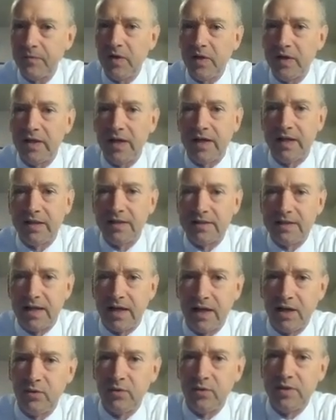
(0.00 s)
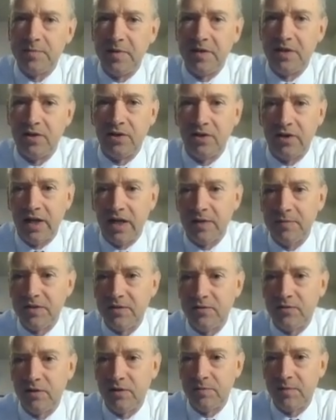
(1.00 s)
Again, it's not always been in our
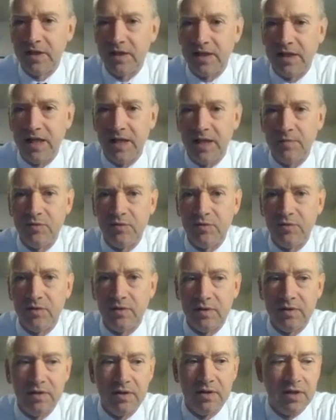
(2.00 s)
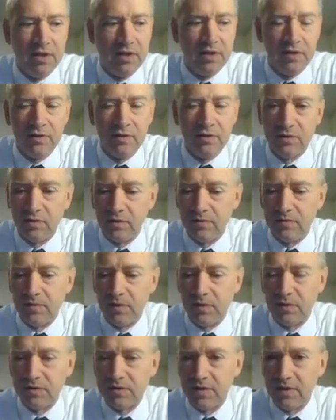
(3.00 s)
atmosphere, but it came through the
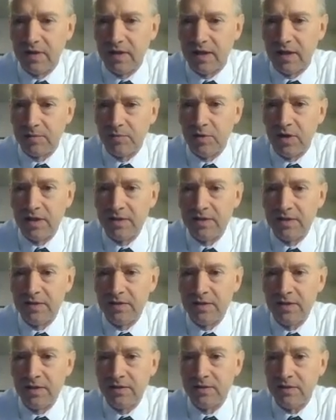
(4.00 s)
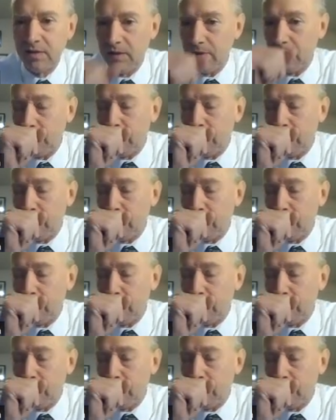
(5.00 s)
photosynthetic processes.